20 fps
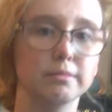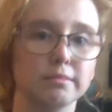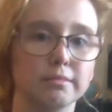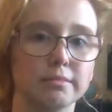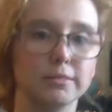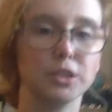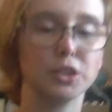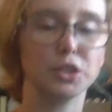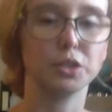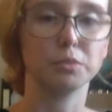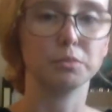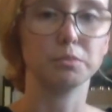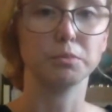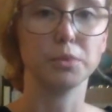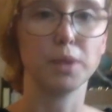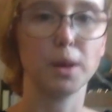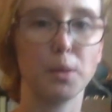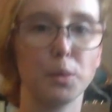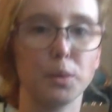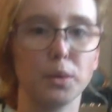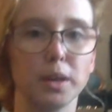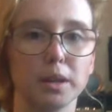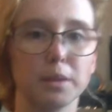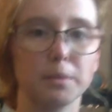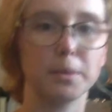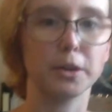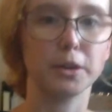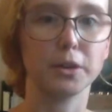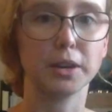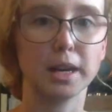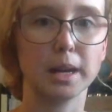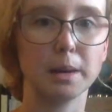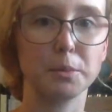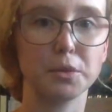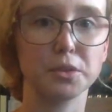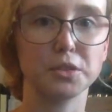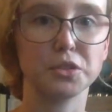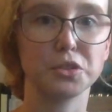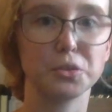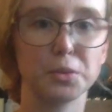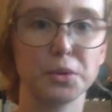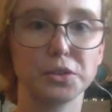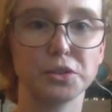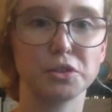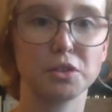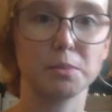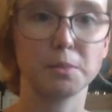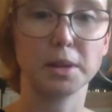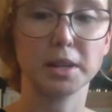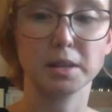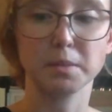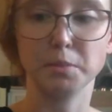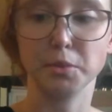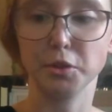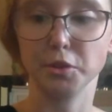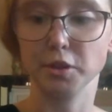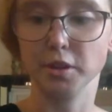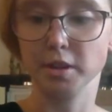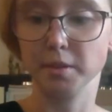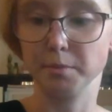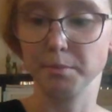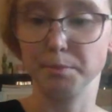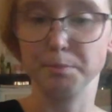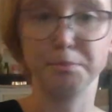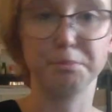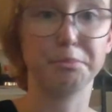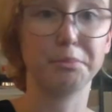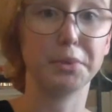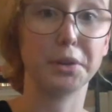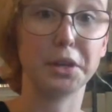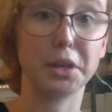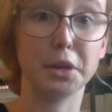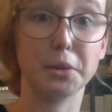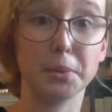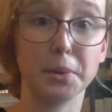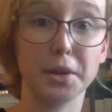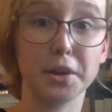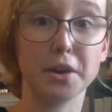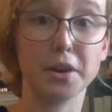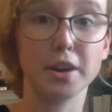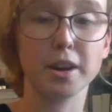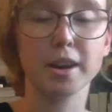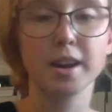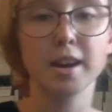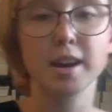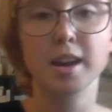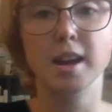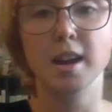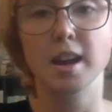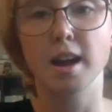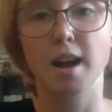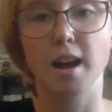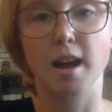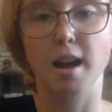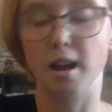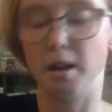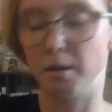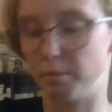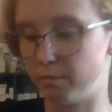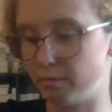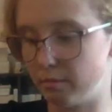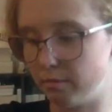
I should probably get a better camera situation than my computer, but here we are.